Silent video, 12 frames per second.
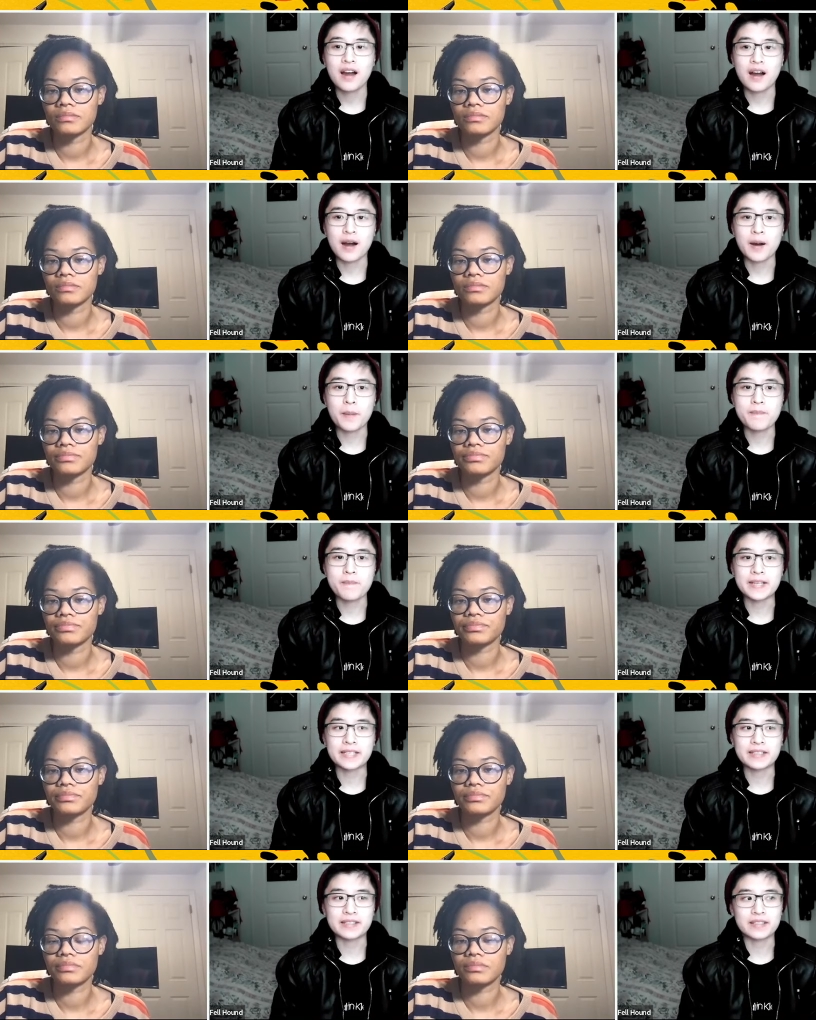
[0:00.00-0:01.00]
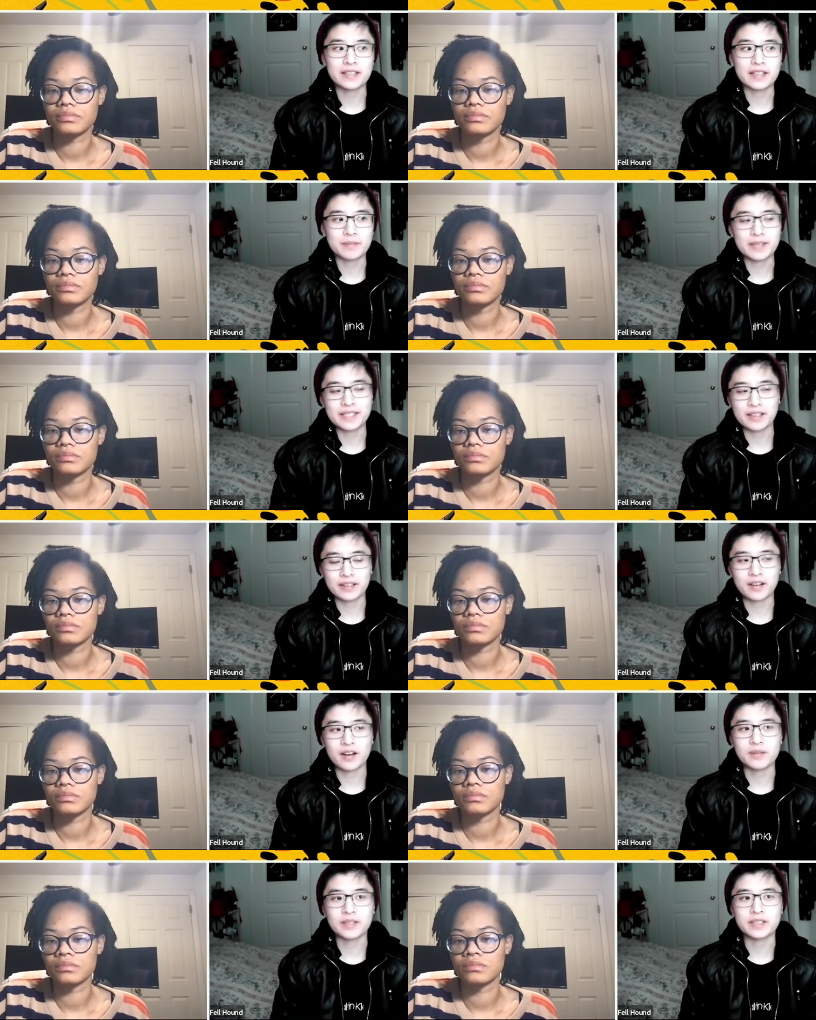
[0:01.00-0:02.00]
Speaker 1: Um, it, it's like my second
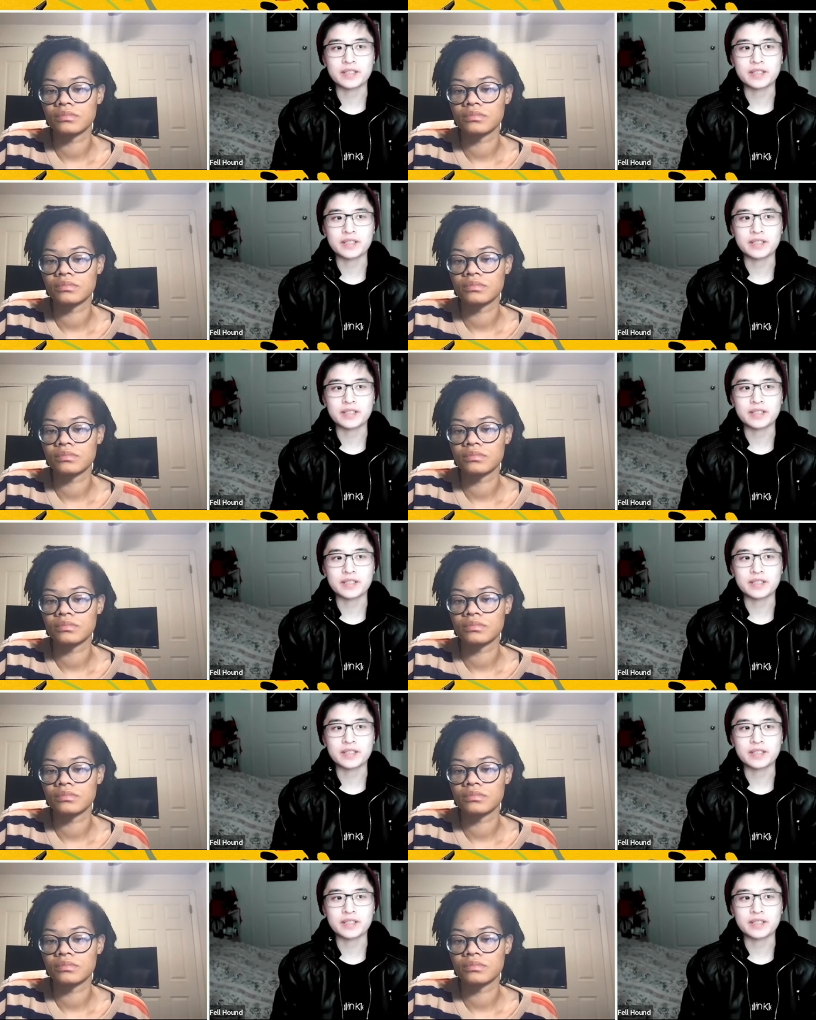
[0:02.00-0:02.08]
comic.